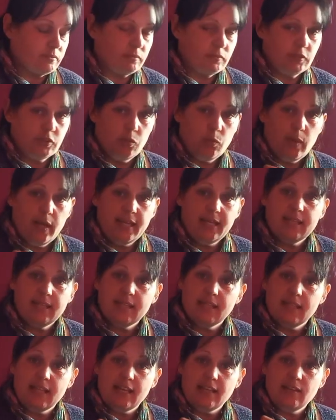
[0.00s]
the way
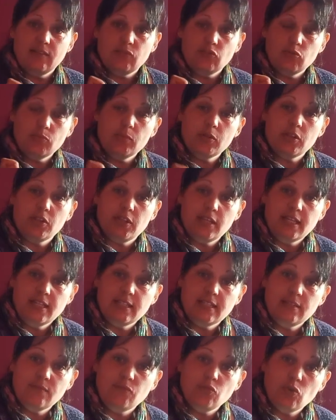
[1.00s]
that they, some of the
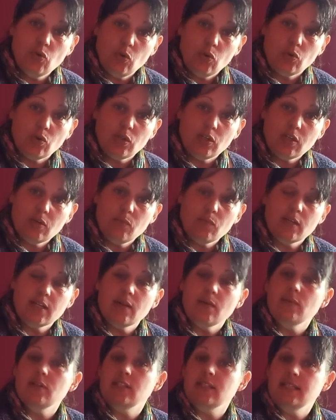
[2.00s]
things they've done, I don't want to
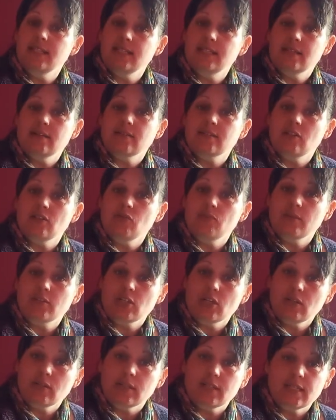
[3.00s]
go into details because I don't want
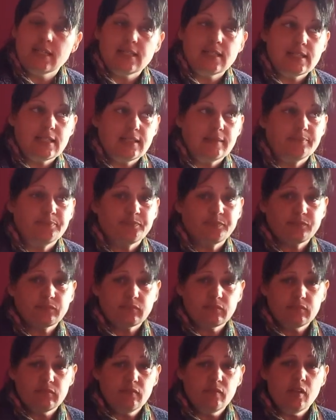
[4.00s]
my channel taken down.
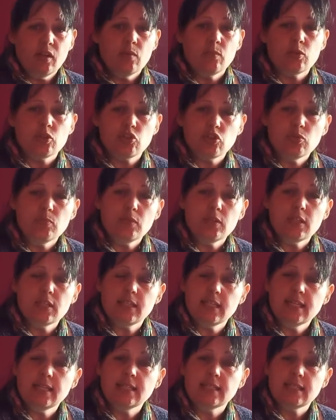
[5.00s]
But some of the
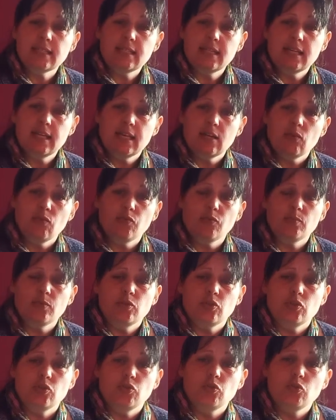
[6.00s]
things that their
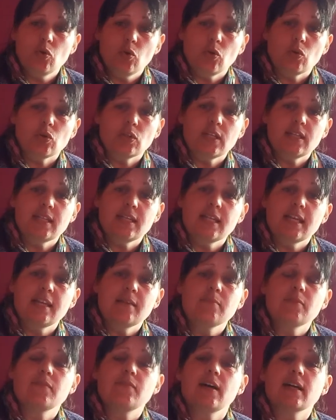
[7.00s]
government has done in the
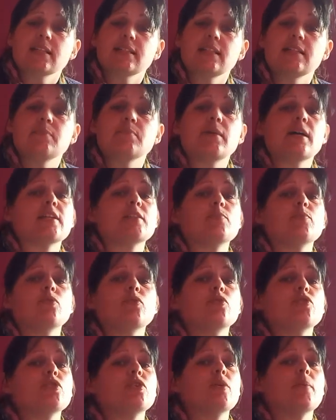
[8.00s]
name of vaccine
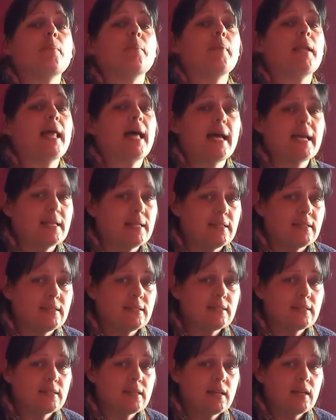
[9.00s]
passports and
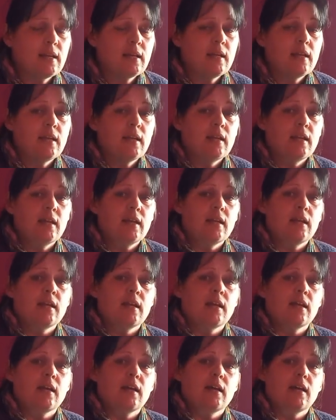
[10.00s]
compliance
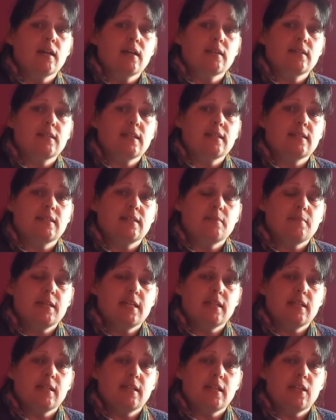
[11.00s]
says to
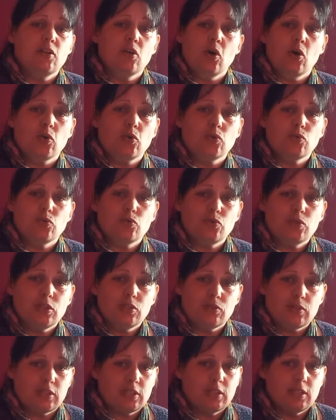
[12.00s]
me that they're not a country
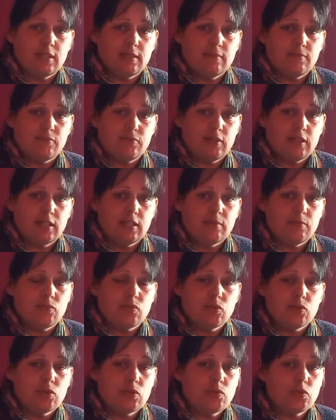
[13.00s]
interested in freedom,
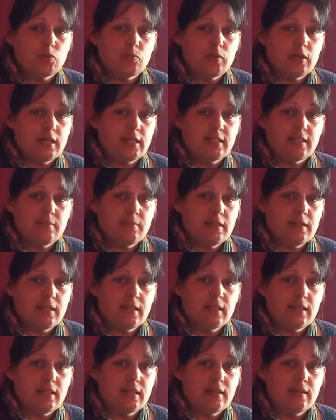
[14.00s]
so it's no surprise to me
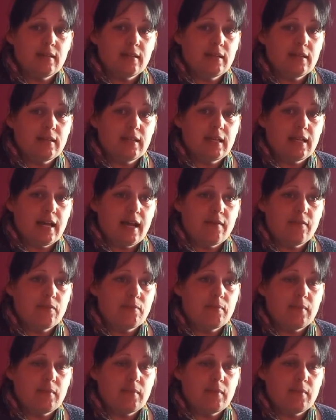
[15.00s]
that they, they haven't